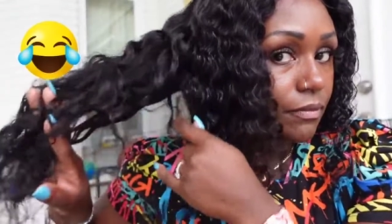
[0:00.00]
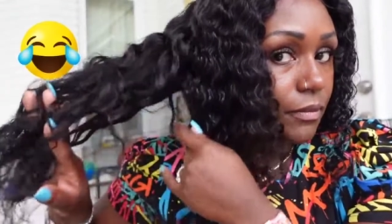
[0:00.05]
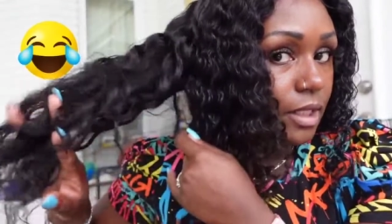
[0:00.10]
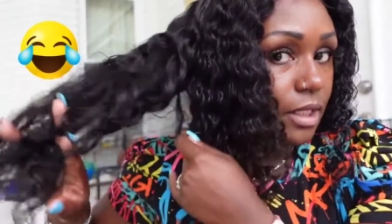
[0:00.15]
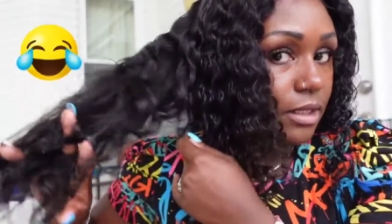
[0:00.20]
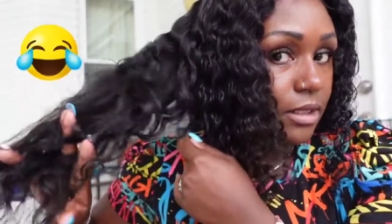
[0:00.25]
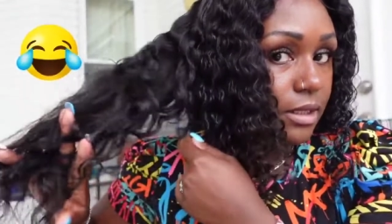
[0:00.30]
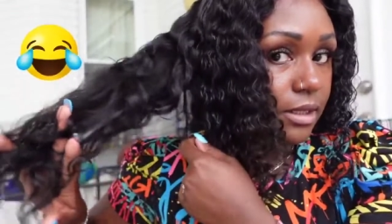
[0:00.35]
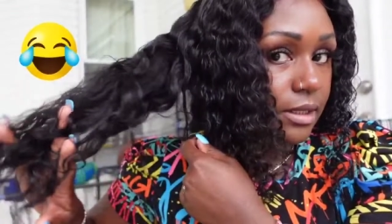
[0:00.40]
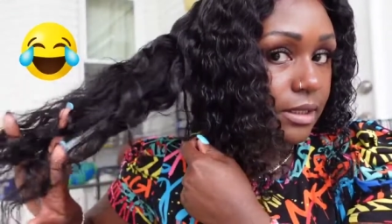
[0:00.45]

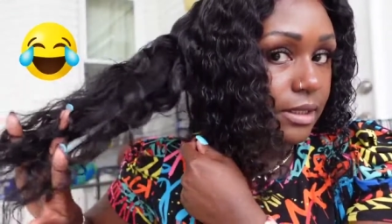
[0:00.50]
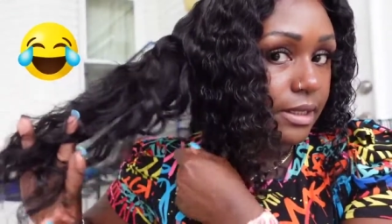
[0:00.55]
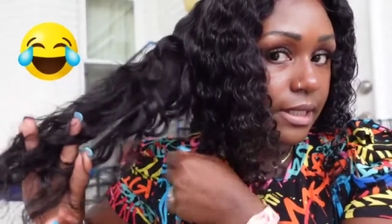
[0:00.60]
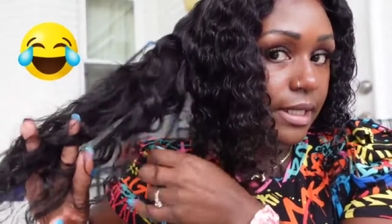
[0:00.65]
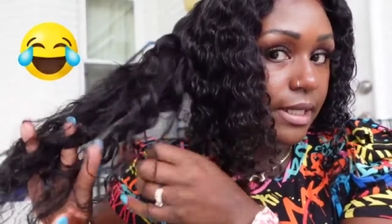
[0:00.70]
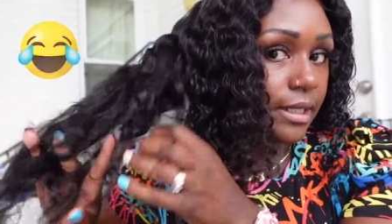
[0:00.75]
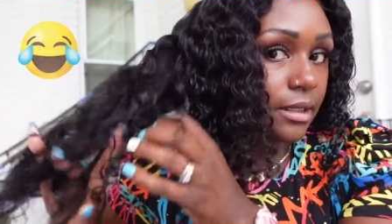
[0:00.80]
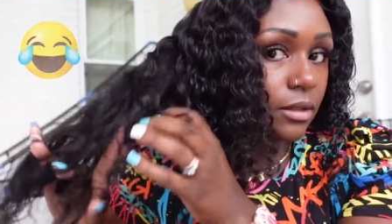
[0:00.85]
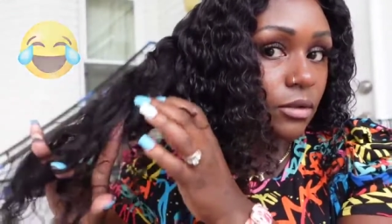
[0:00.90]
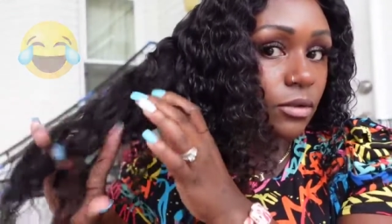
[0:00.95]
It just
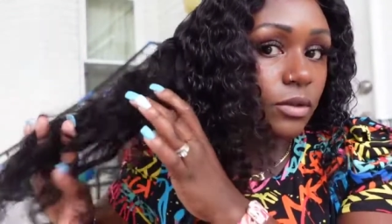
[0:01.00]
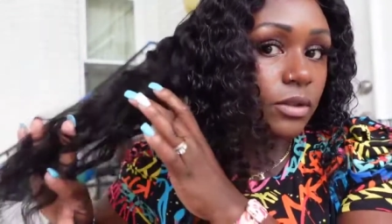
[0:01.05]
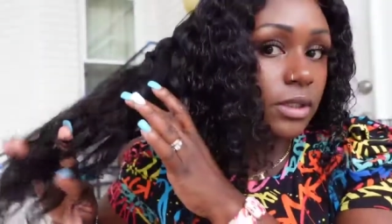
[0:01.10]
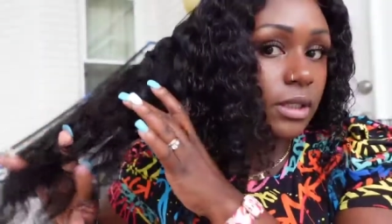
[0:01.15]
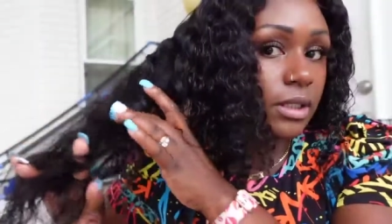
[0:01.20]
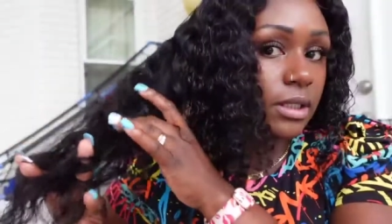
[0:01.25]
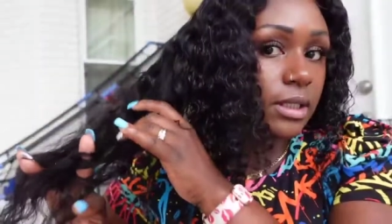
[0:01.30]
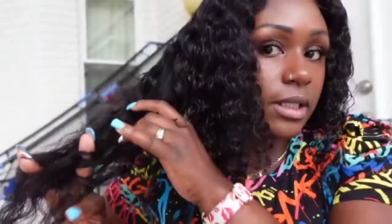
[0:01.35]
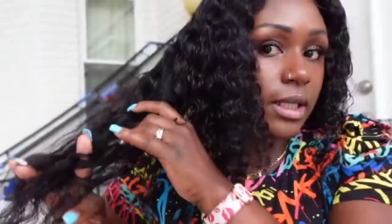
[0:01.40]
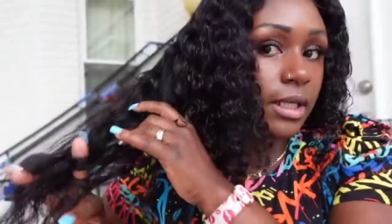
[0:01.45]
tangles
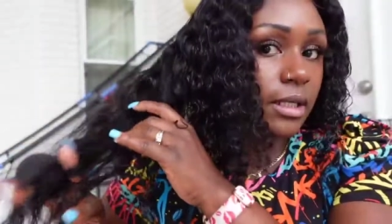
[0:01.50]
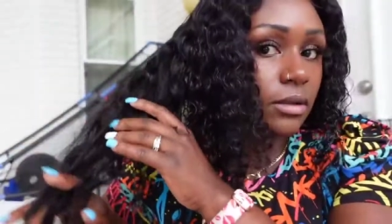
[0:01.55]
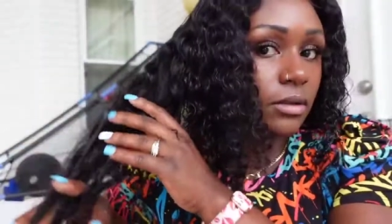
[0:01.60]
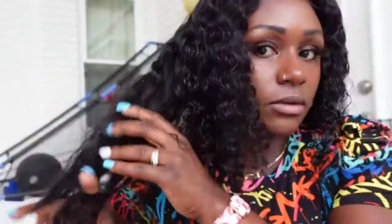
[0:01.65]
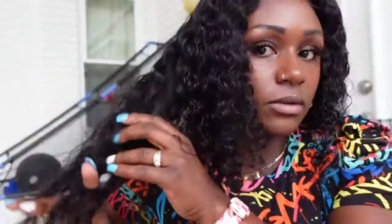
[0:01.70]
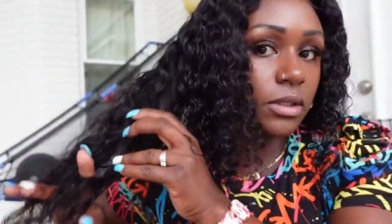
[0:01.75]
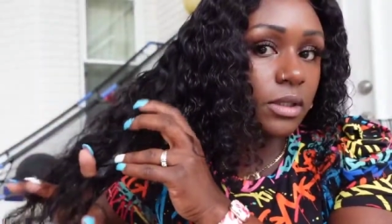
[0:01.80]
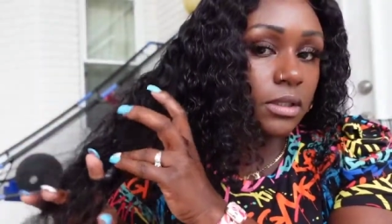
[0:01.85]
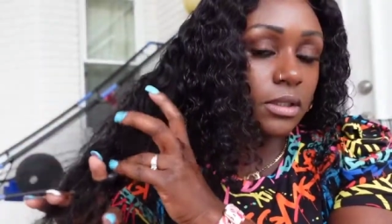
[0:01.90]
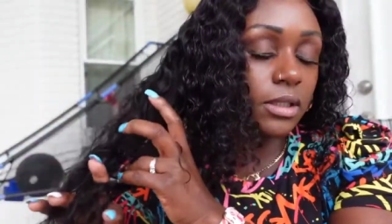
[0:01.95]
and
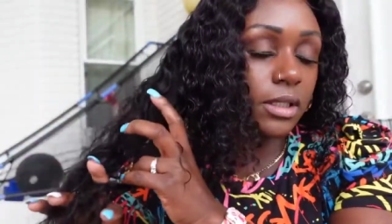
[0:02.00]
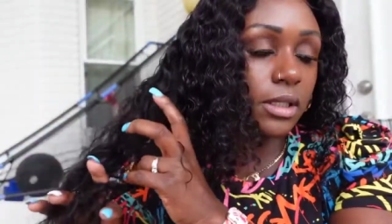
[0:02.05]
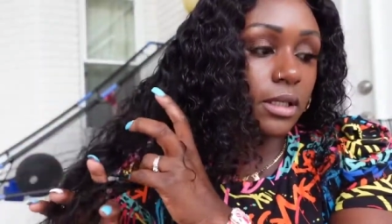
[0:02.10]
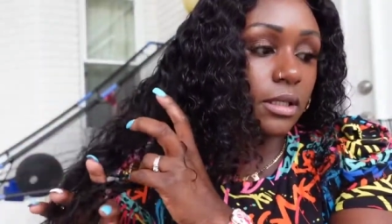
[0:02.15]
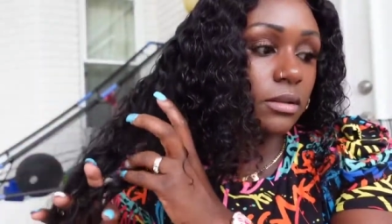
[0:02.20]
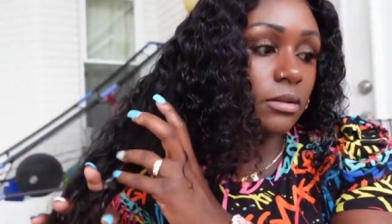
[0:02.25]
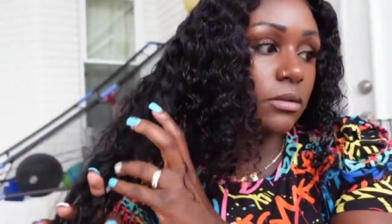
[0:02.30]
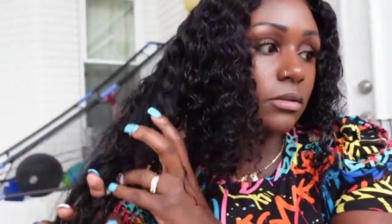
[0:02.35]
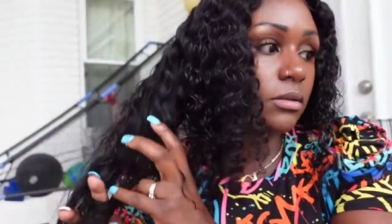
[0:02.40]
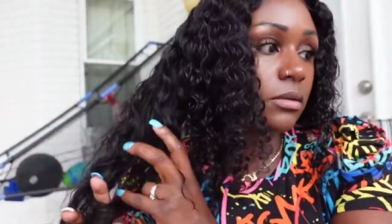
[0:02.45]
tangles and
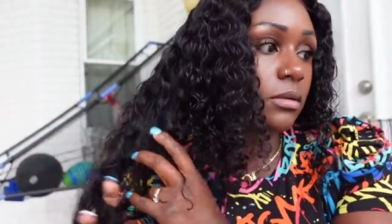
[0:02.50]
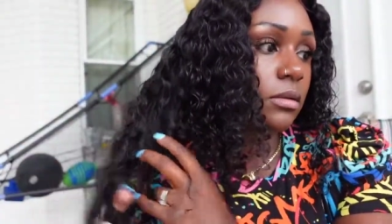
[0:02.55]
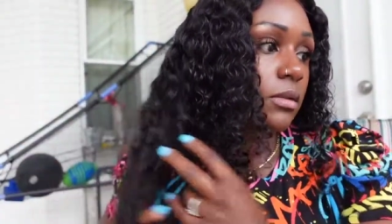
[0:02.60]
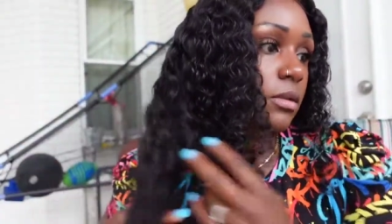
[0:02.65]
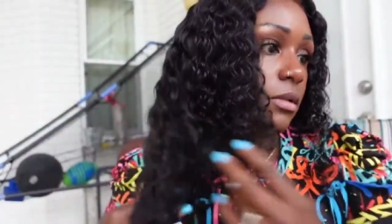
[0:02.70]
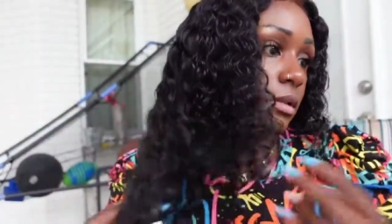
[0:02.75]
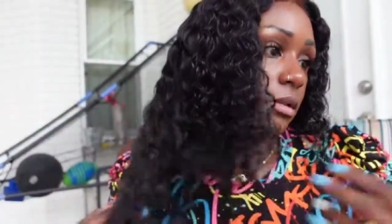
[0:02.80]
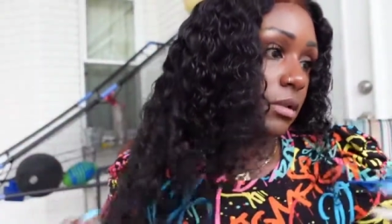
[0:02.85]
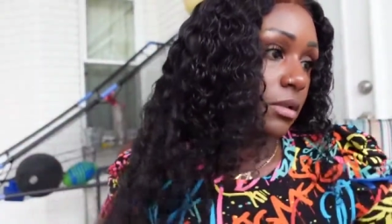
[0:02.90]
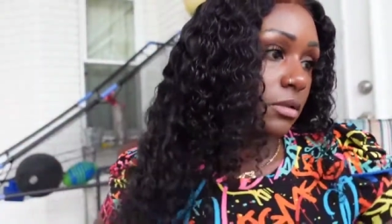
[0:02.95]
tangles.
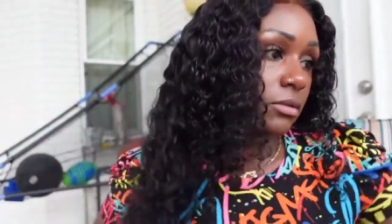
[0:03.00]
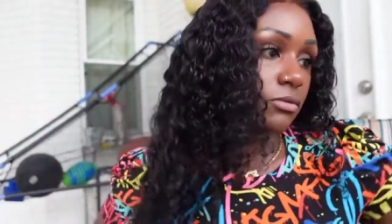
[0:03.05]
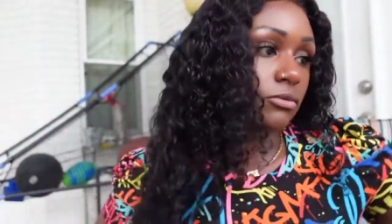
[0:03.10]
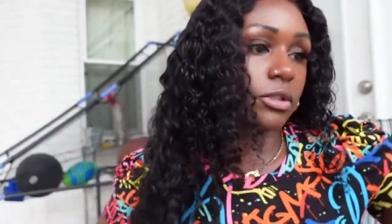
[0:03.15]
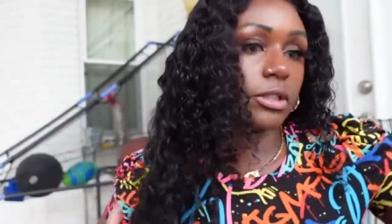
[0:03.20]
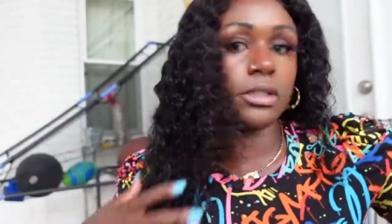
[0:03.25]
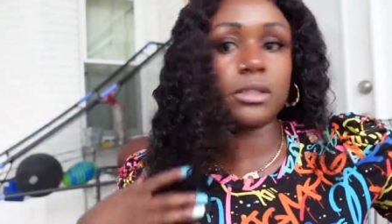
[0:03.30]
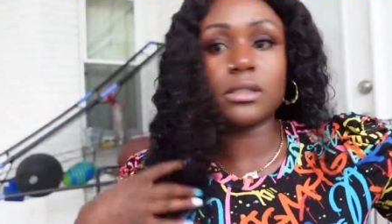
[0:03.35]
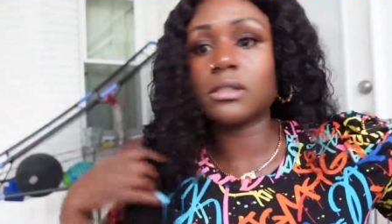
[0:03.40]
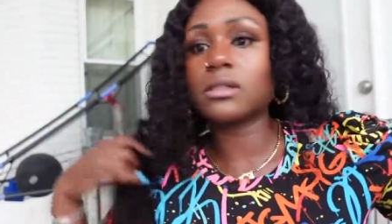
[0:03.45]
It's
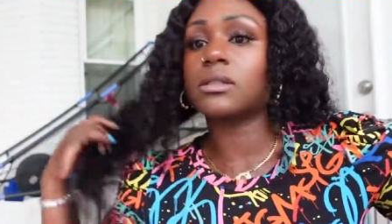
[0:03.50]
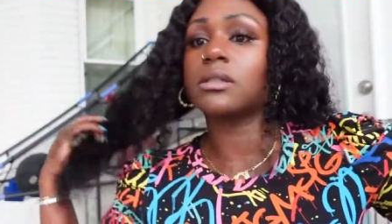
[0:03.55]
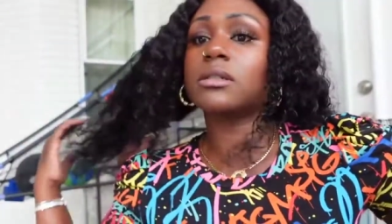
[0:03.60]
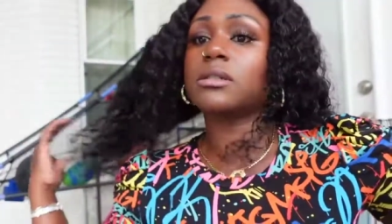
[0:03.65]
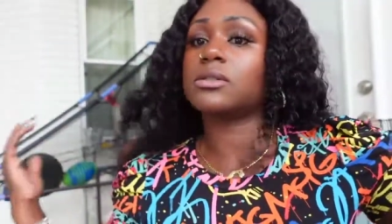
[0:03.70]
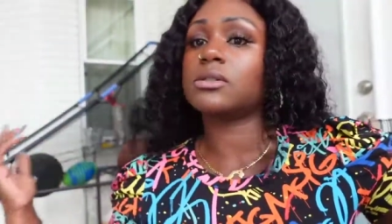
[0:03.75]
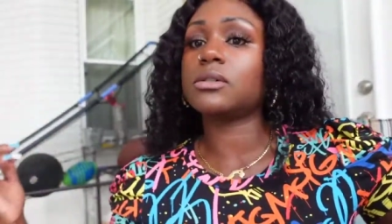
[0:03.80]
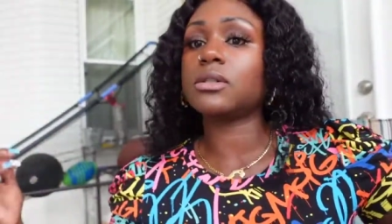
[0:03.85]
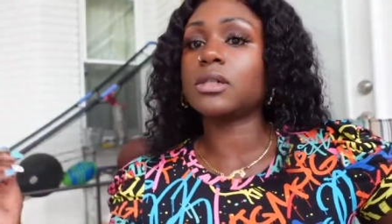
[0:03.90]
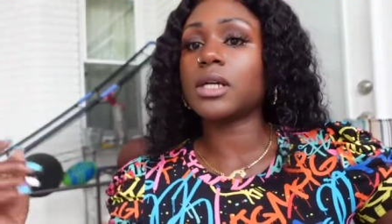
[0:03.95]

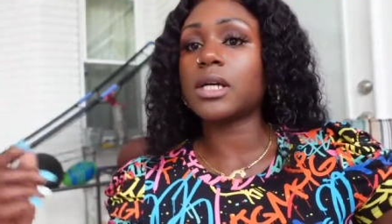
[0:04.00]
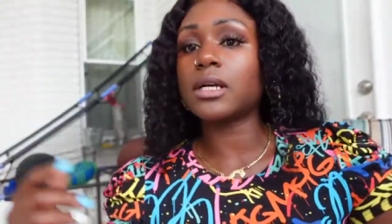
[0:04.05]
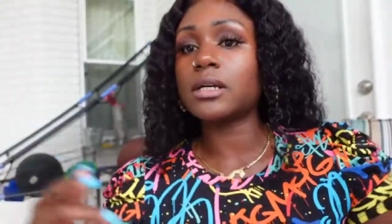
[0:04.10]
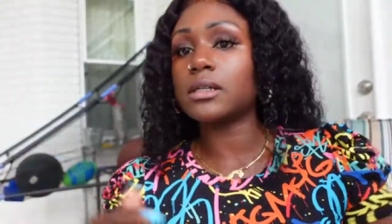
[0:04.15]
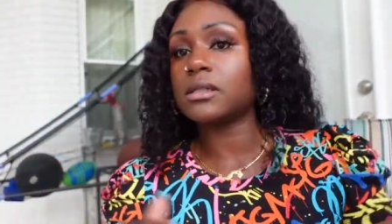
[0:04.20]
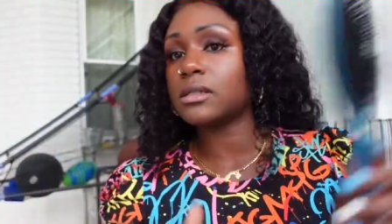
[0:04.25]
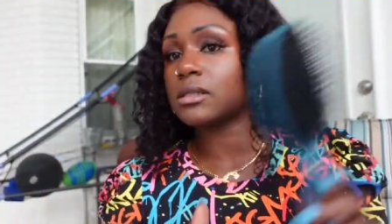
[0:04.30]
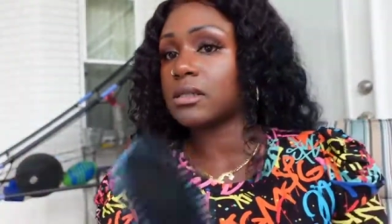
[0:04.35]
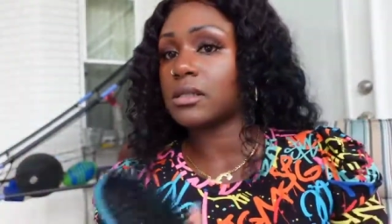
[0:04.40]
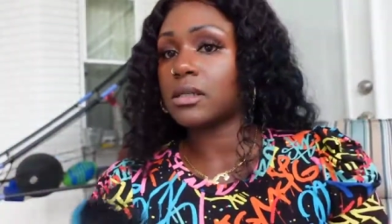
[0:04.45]
ridiculous, you
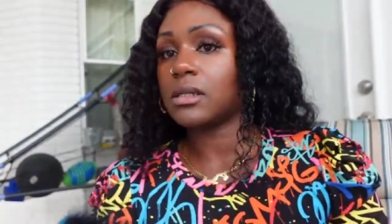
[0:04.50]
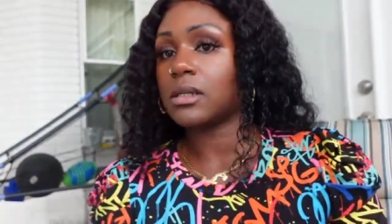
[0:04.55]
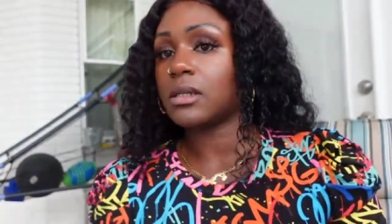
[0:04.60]
guys.